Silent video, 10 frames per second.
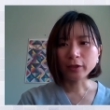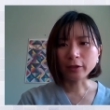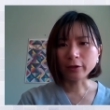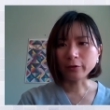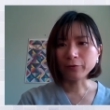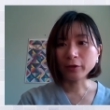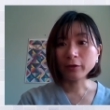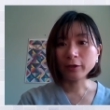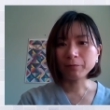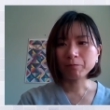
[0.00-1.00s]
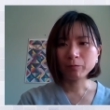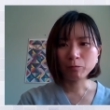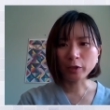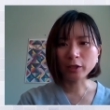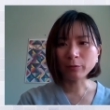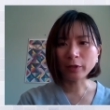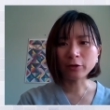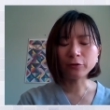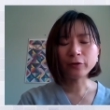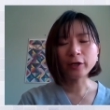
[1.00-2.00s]
a, very big
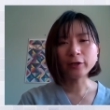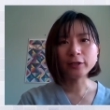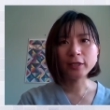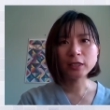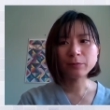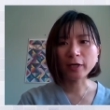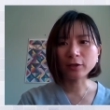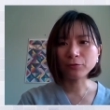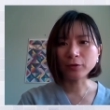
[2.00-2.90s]
amount of R&D spend,